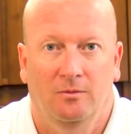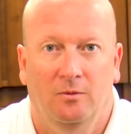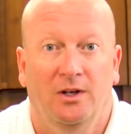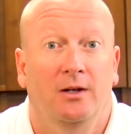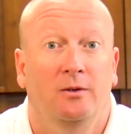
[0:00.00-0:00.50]

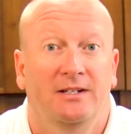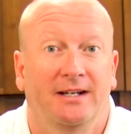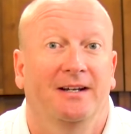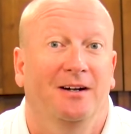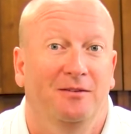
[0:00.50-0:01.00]
we'll not only
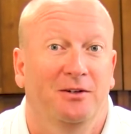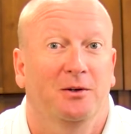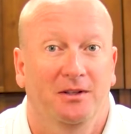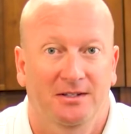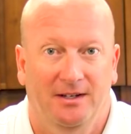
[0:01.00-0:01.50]
take care of you
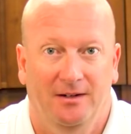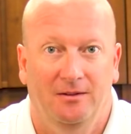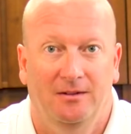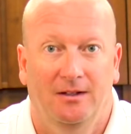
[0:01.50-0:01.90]
during the sale,